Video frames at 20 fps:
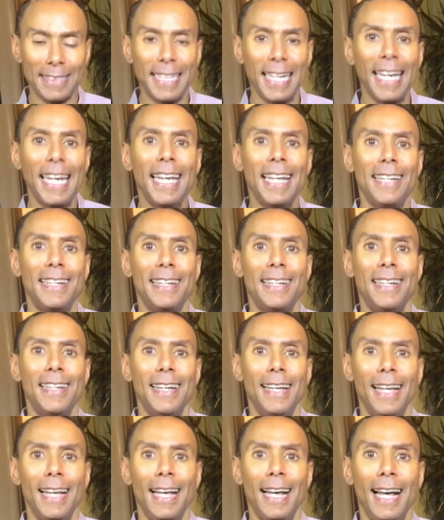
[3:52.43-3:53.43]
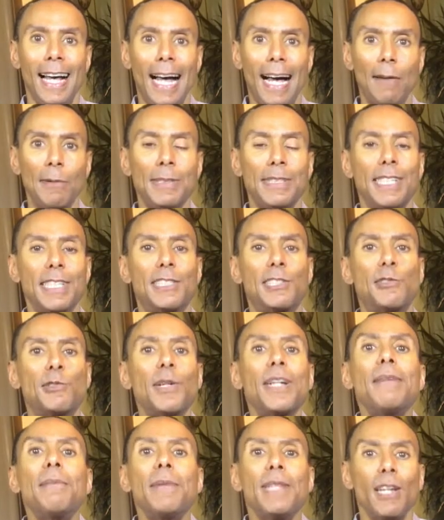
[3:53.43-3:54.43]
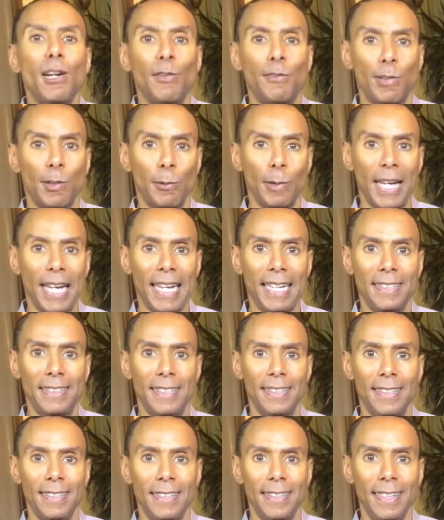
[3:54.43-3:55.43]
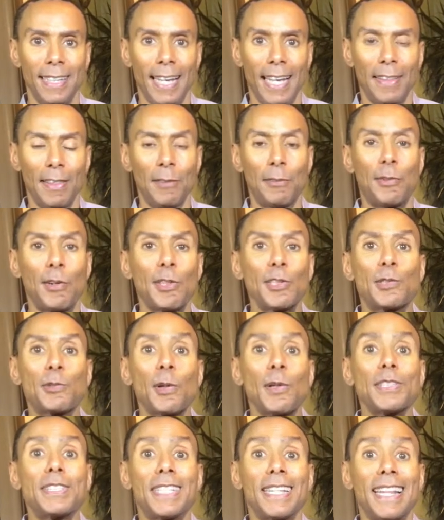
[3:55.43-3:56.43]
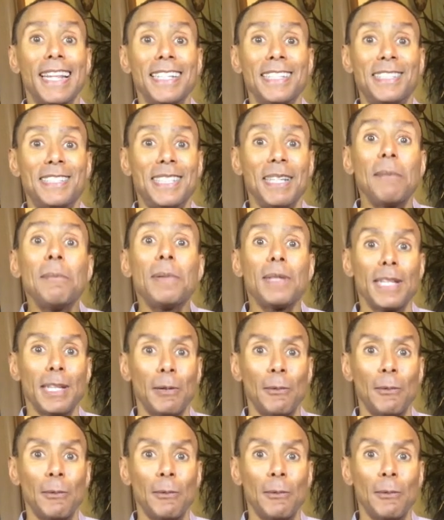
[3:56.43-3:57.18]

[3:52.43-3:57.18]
10, I was extremely overweight, and the first words of the assembly